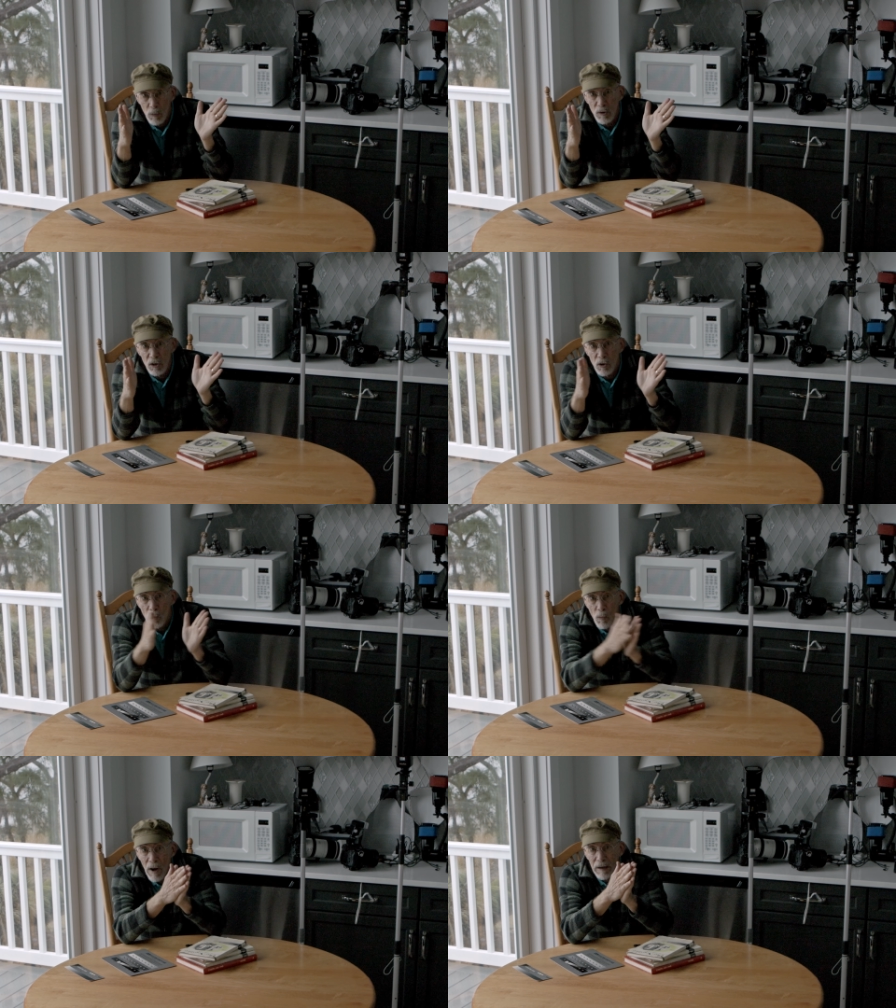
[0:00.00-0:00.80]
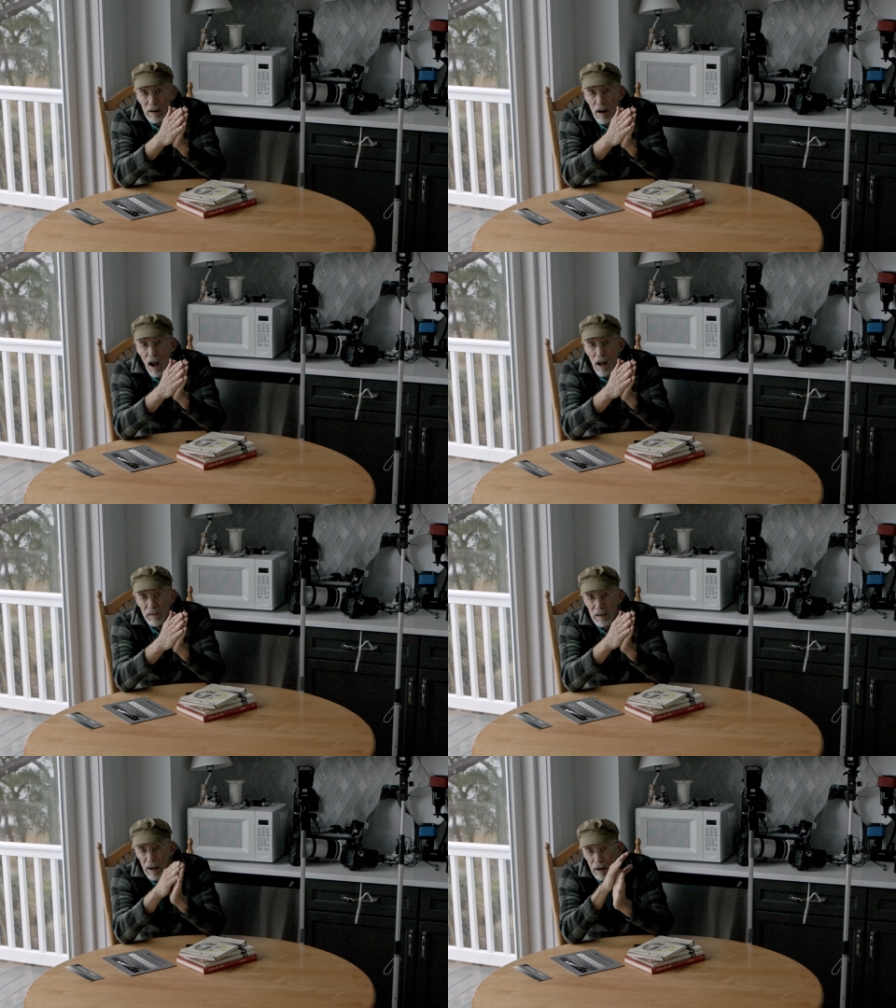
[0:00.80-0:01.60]
It was direct
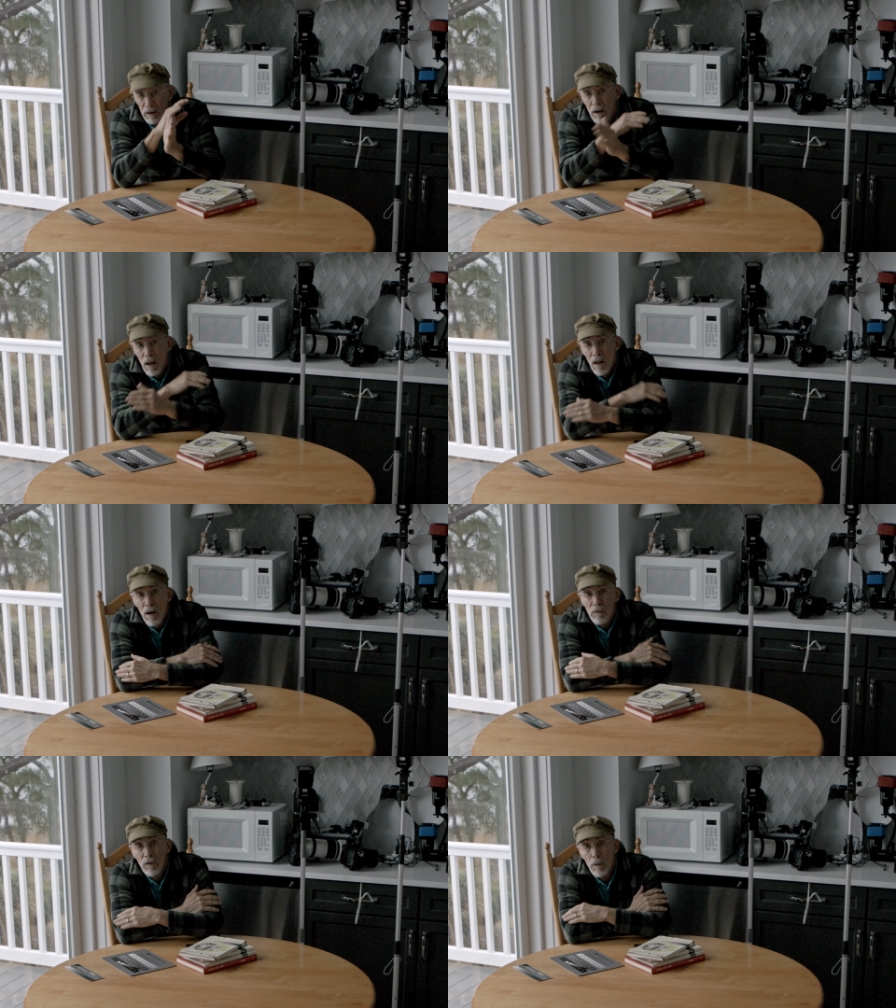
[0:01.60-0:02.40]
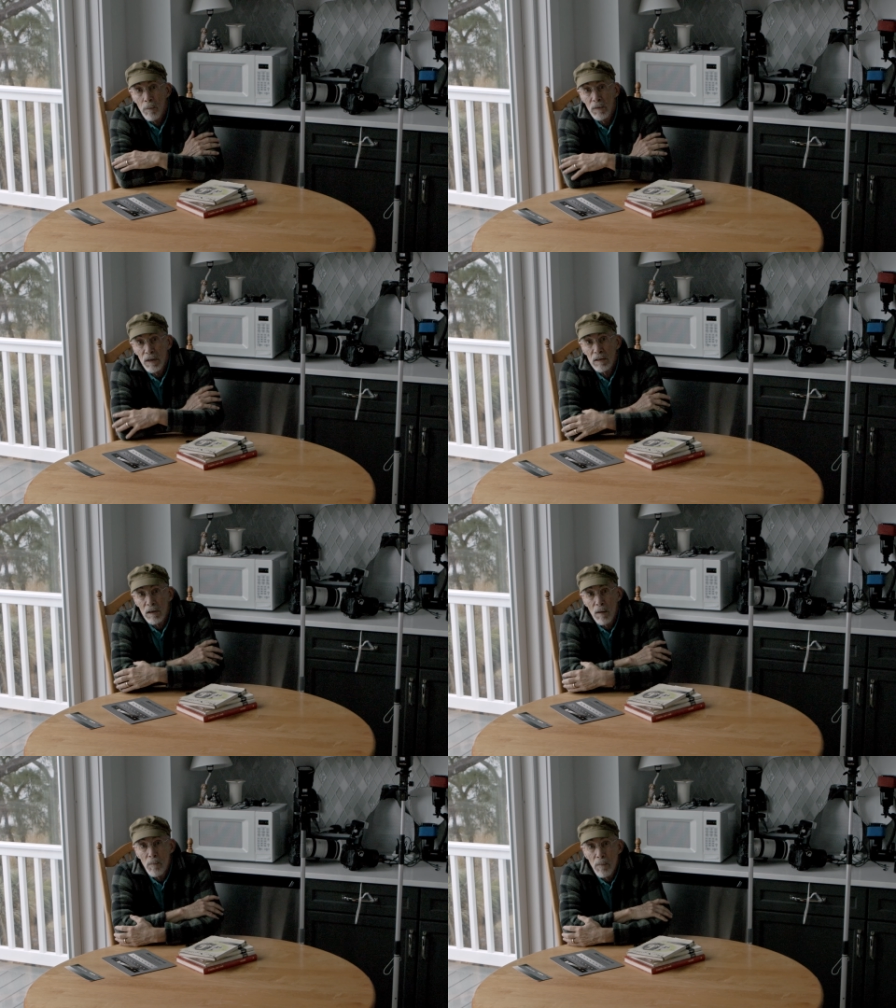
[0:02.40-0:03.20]
contact from these
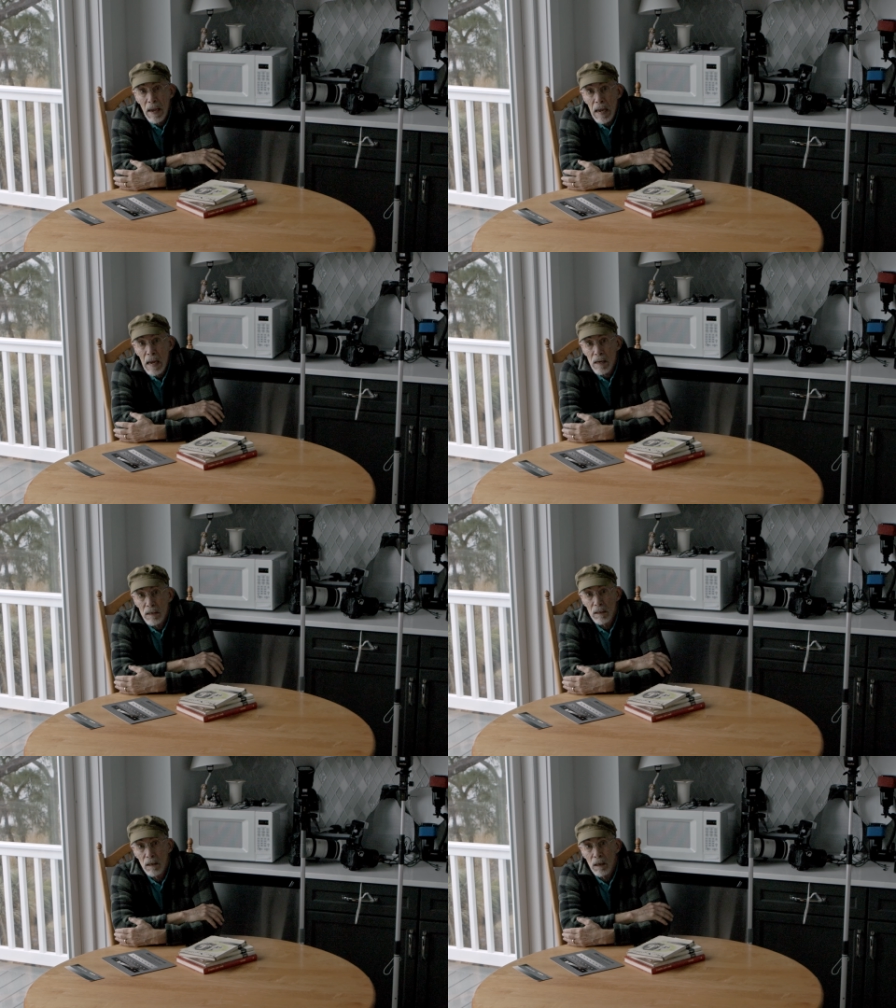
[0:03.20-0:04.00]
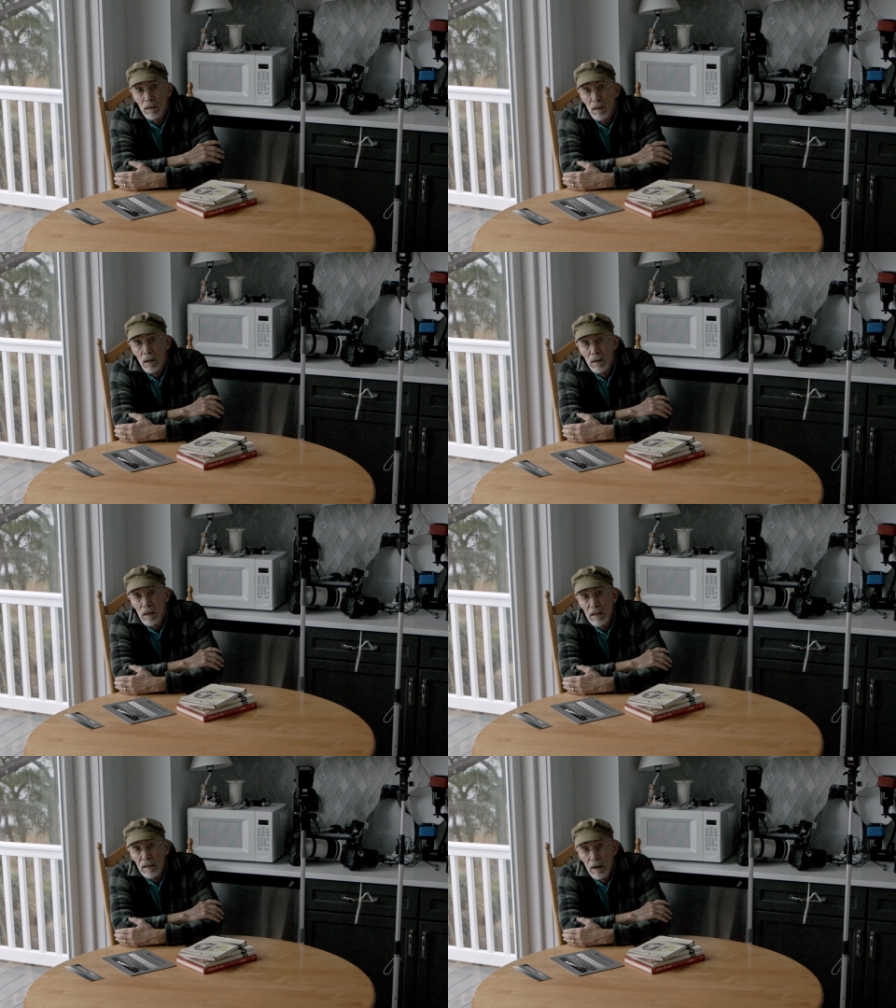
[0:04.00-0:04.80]
amazing
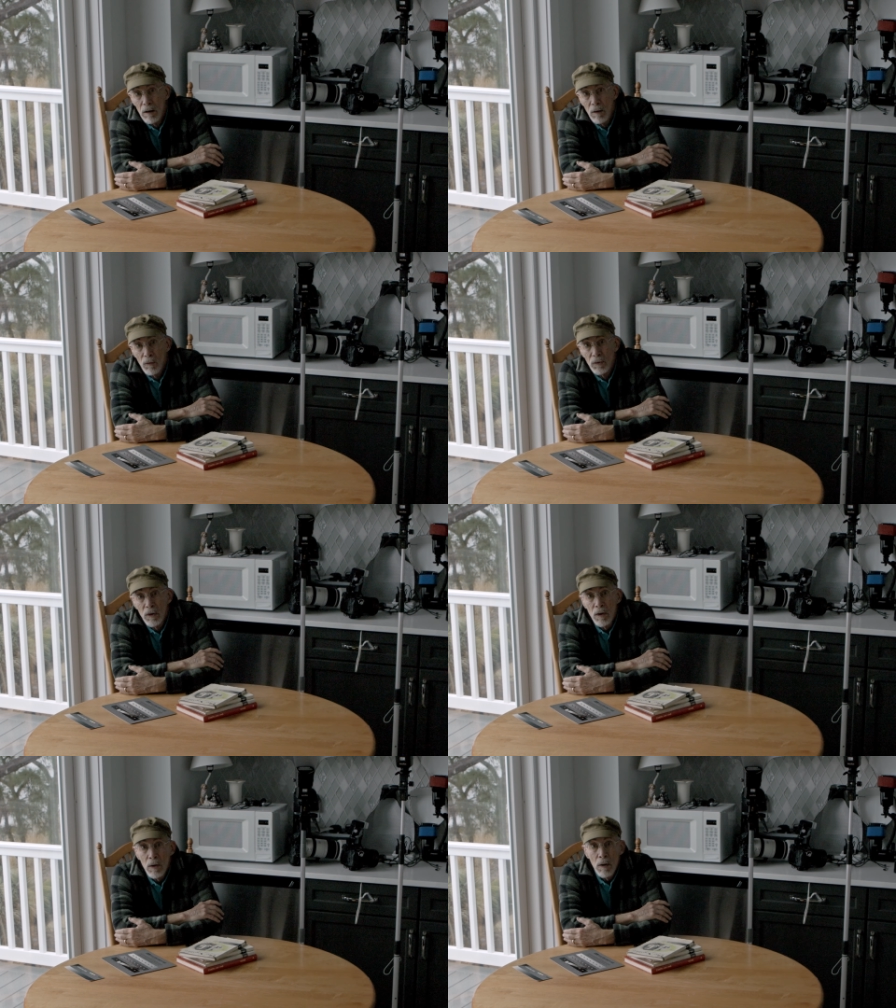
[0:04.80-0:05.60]
detailed